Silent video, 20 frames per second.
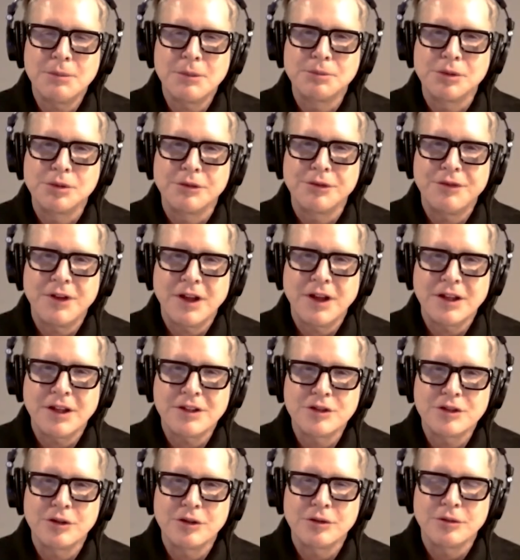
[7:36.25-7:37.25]
a
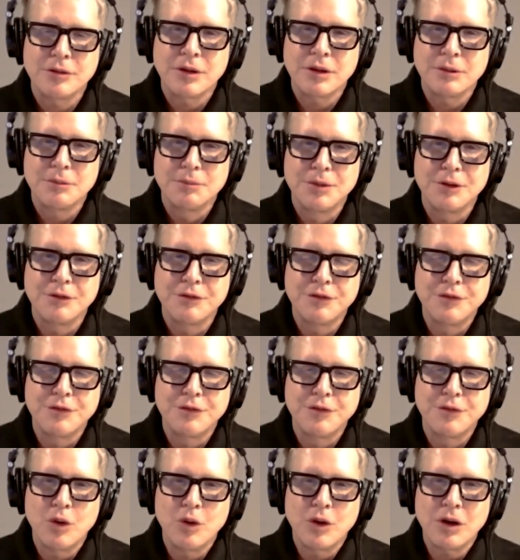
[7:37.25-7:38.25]
professor
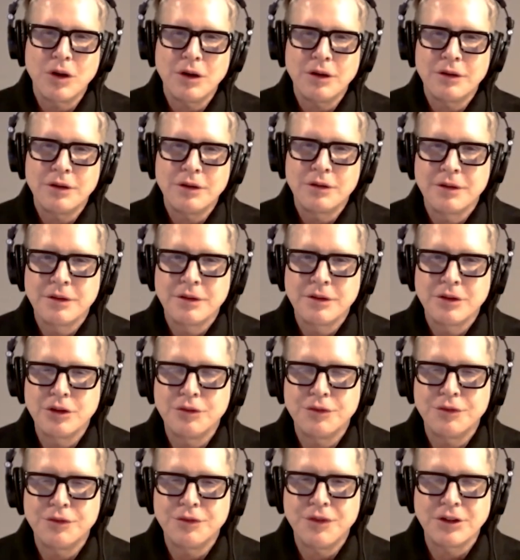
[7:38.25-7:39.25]
before
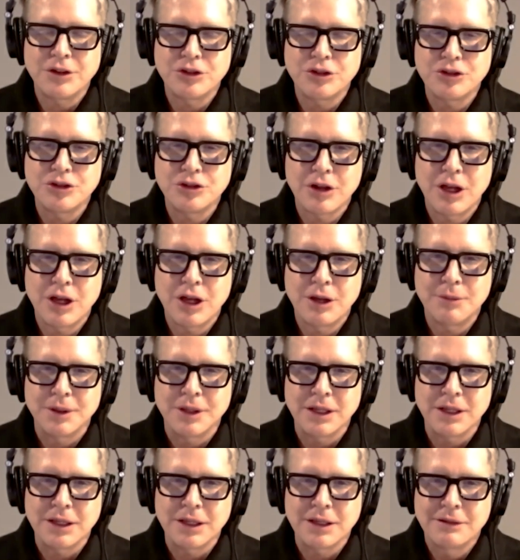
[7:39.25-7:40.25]
you founded your
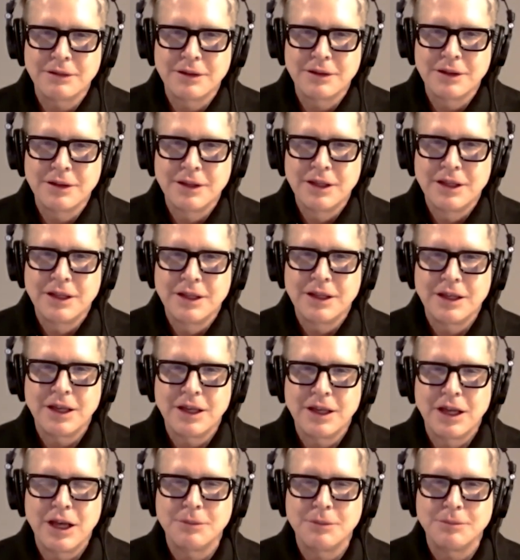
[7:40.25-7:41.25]
company?
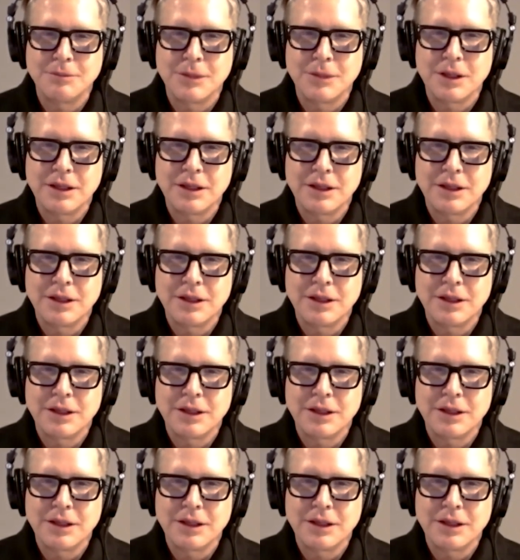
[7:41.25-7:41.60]
Um,